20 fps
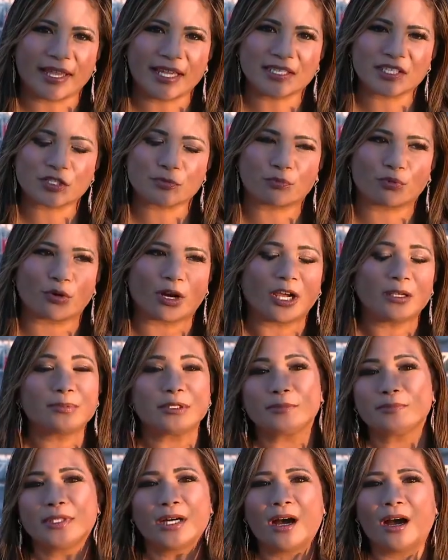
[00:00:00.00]
It's a
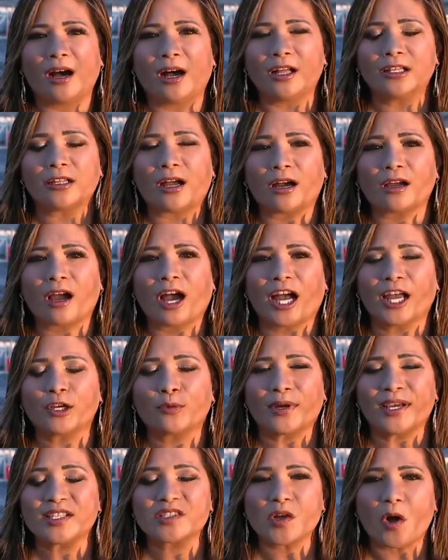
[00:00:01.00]
problem along
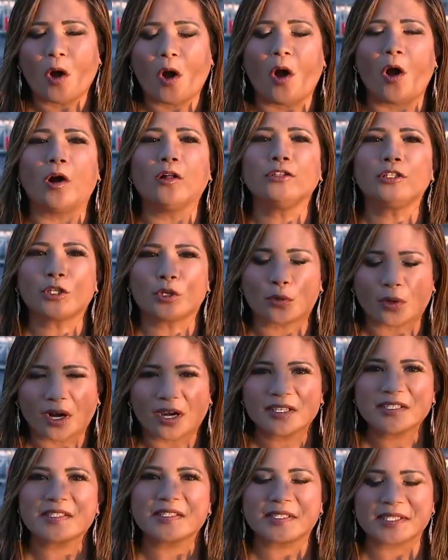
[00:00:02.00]
highways all
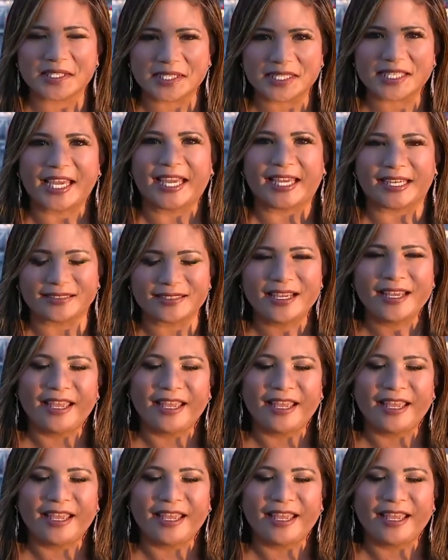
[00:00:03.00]
across the state.